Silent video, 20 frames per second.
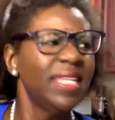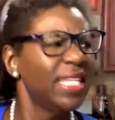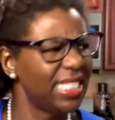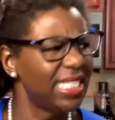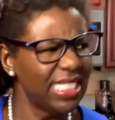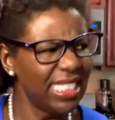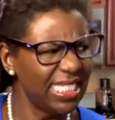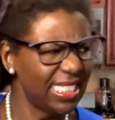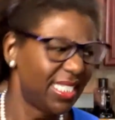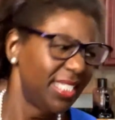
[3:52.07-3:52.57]

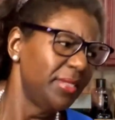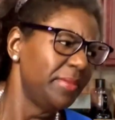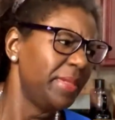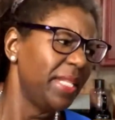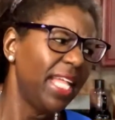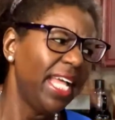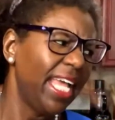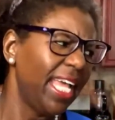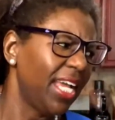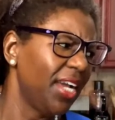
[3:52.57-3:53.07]
Is he still
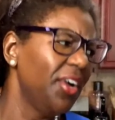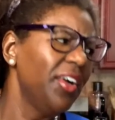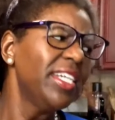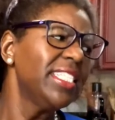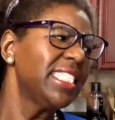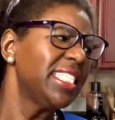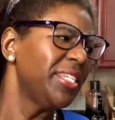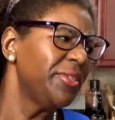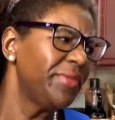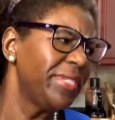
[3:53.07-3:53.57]
playing or
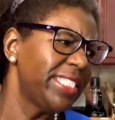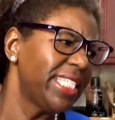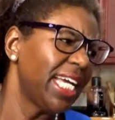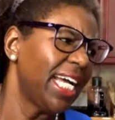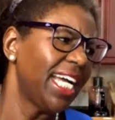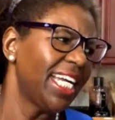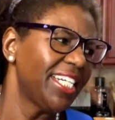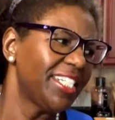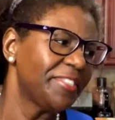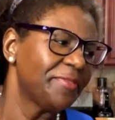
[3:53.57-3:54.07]
is he
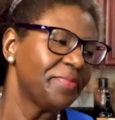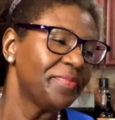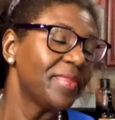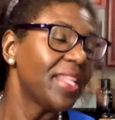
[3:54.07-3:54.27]
retired?